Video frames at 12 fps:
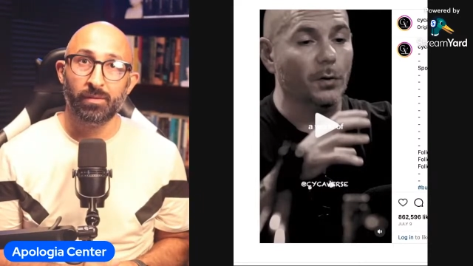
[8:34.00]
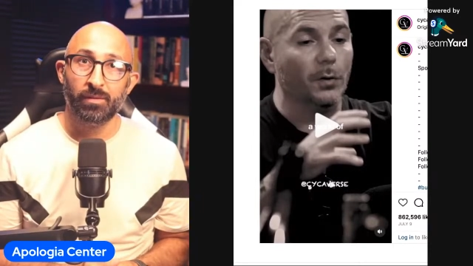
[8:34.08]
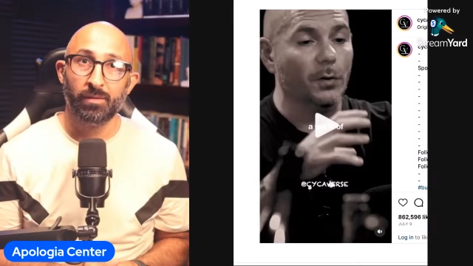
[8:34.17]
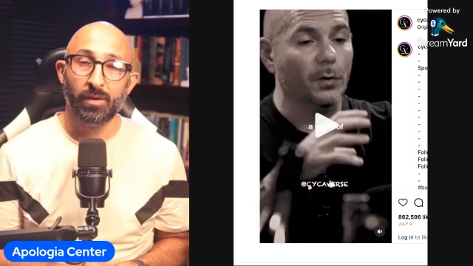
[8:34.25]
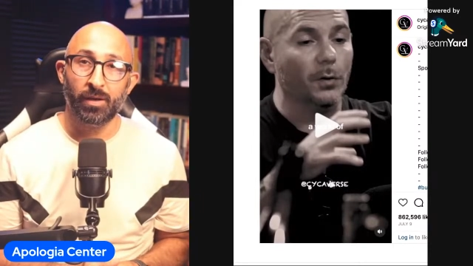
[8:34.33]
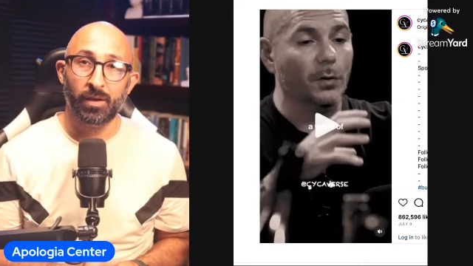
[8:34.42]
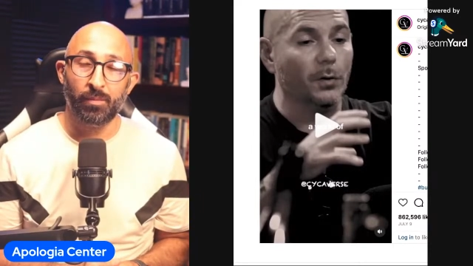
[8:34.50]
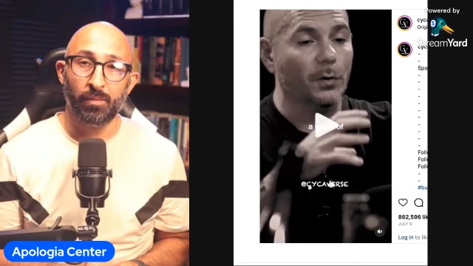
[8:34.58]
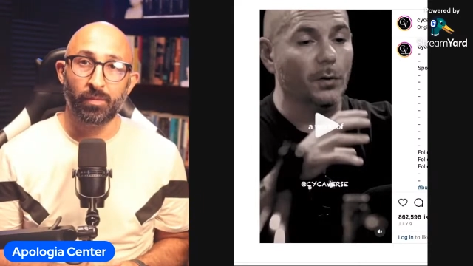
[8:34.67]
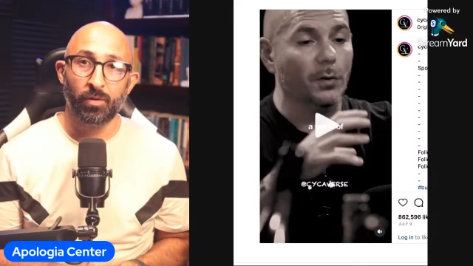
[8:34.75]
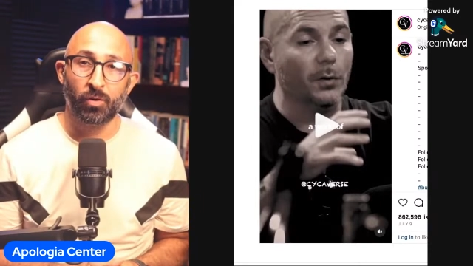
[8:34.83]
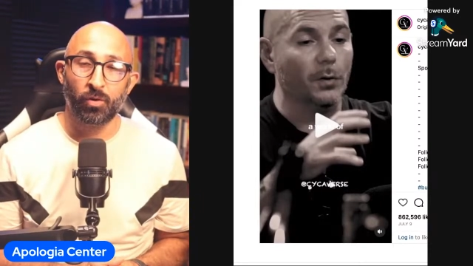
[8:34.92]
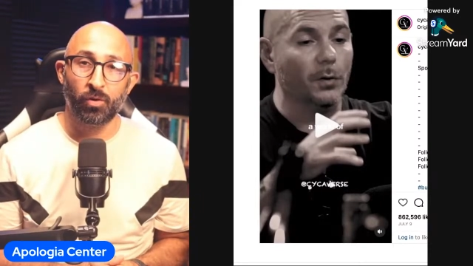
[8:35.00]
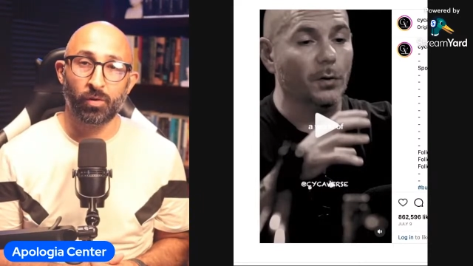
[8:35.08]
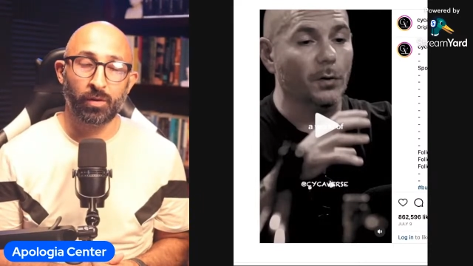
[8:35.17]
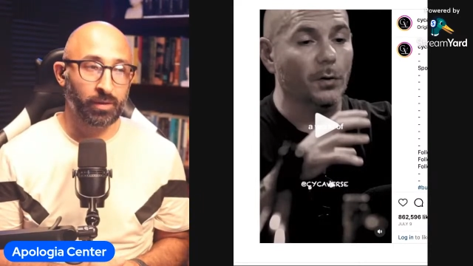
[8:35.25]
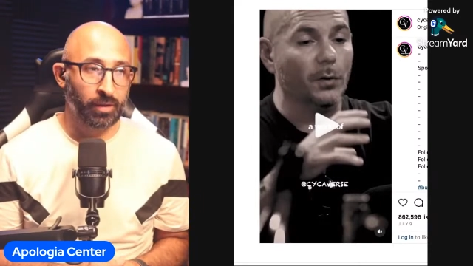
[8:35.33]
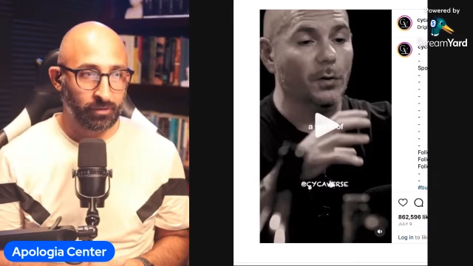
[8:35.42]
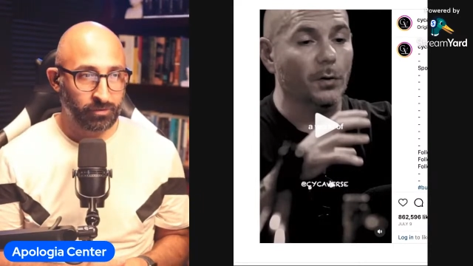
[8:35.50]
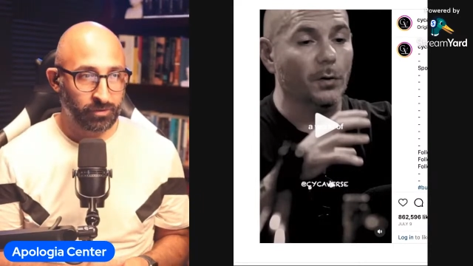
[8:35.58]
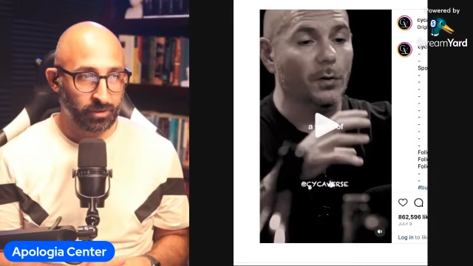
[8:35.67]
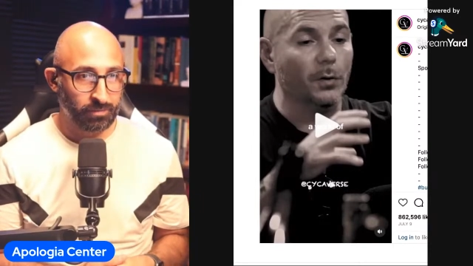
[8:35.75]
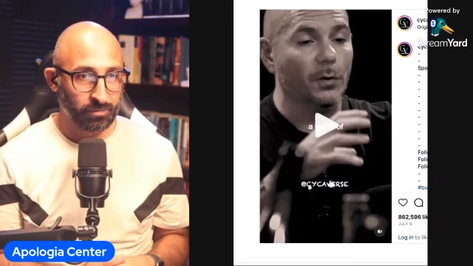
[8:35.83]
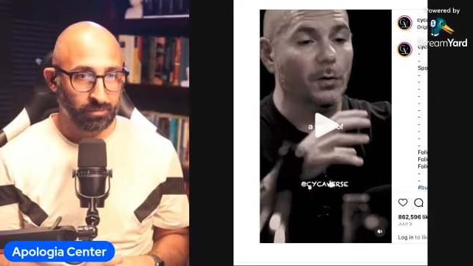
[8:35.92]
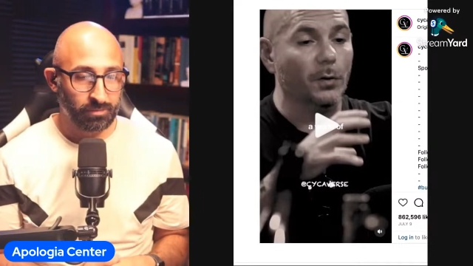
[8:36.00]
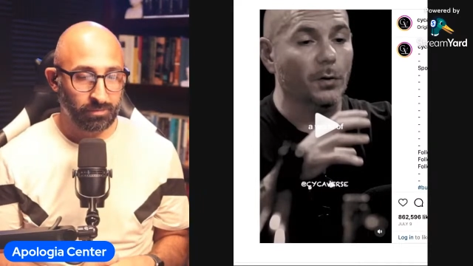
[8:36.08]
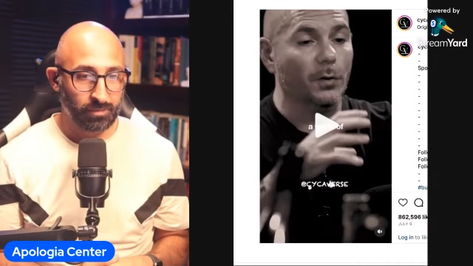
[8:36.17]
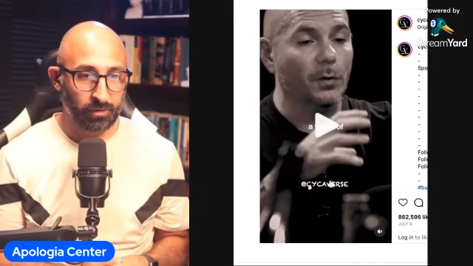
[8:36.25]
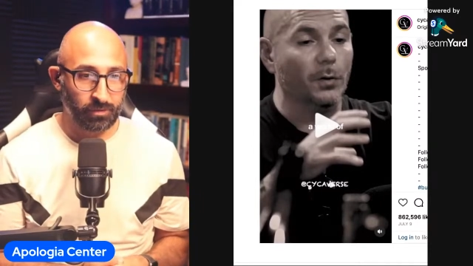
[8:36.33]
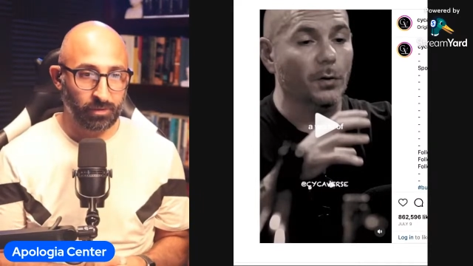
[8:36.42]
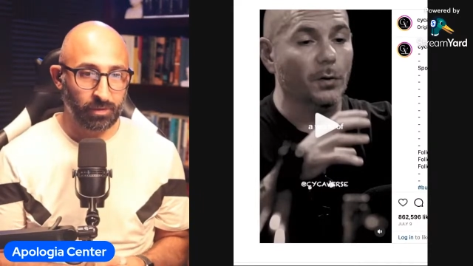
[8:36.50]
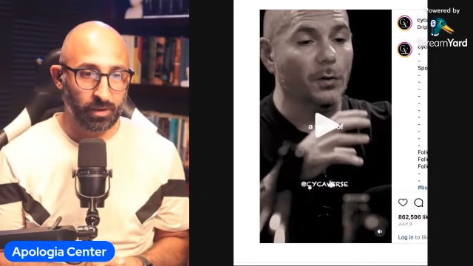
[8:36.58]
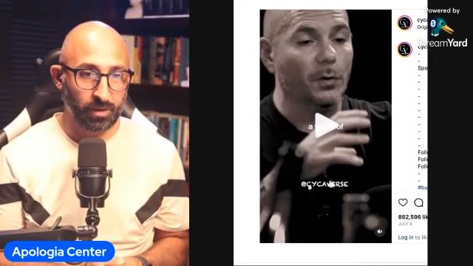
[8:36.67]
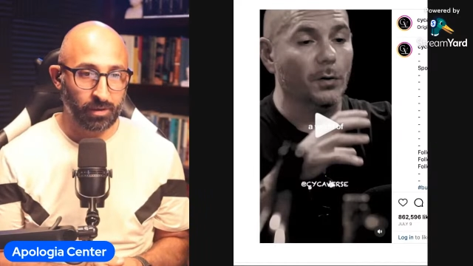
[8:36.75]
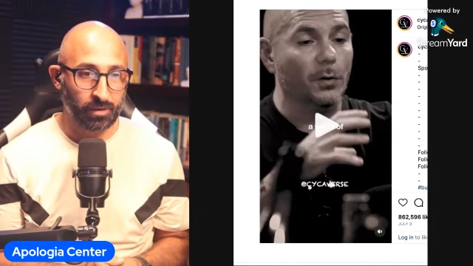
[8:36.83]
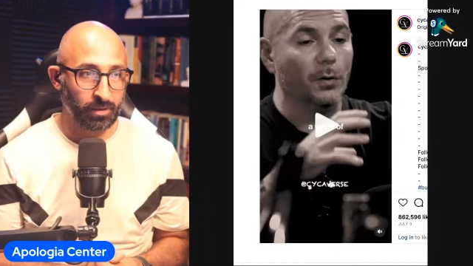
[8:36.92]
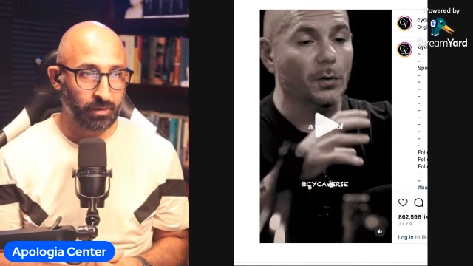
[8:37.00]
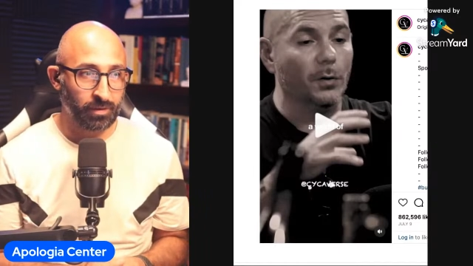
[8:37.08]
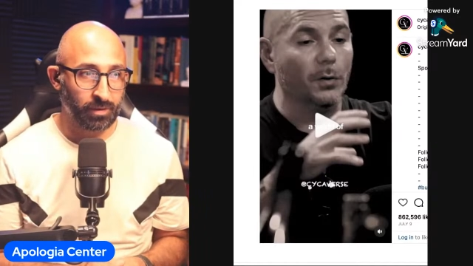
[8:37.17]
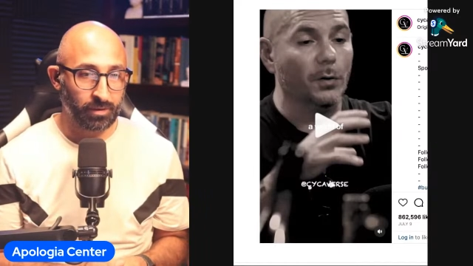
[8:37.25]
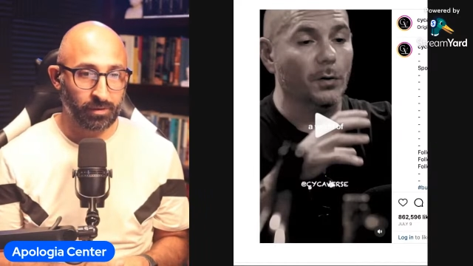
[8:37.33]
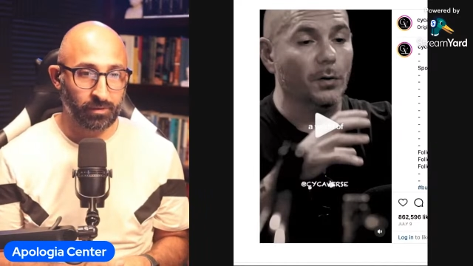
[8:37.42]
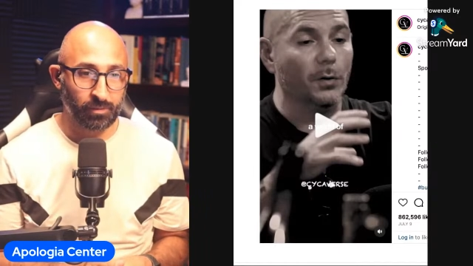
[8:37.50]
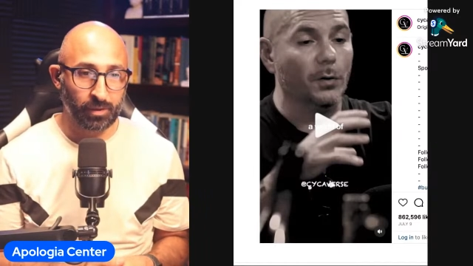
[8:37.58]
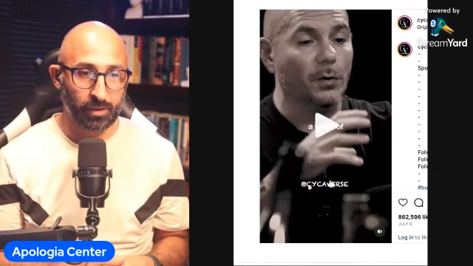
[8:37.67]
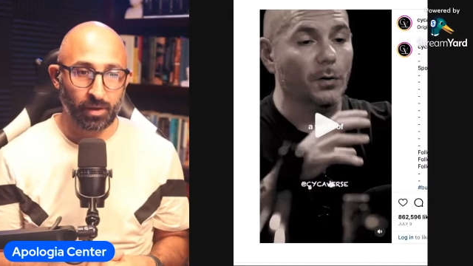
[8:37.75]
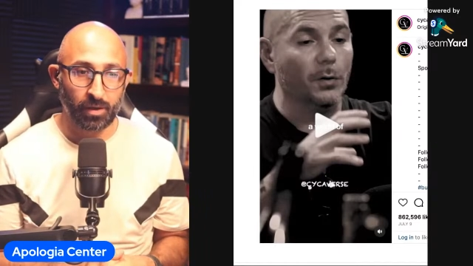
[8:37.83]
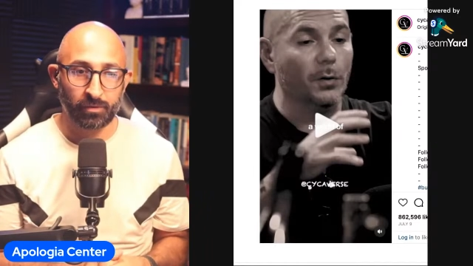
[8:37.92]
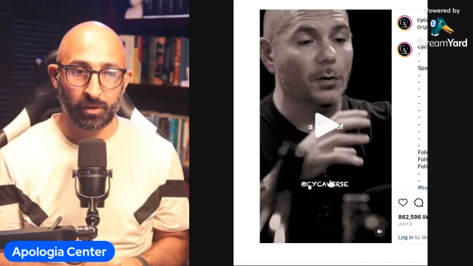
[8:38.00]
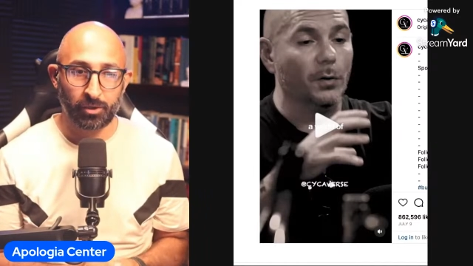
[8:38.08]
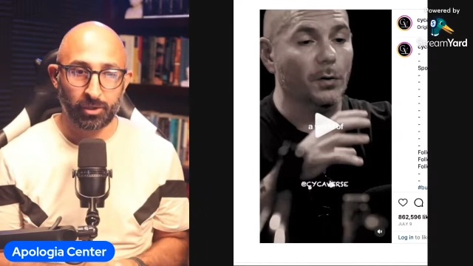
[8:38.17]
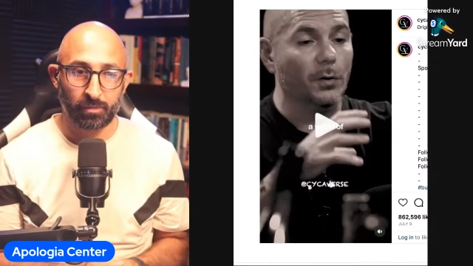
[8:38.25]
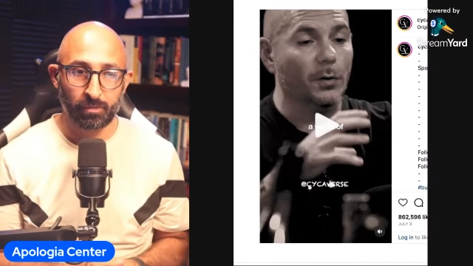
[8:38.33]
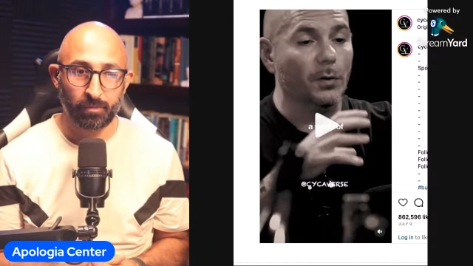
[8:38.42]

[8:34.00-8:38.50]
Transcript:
Speaker 1: Um, correlation doesn't call, is not, doesn't mean causation.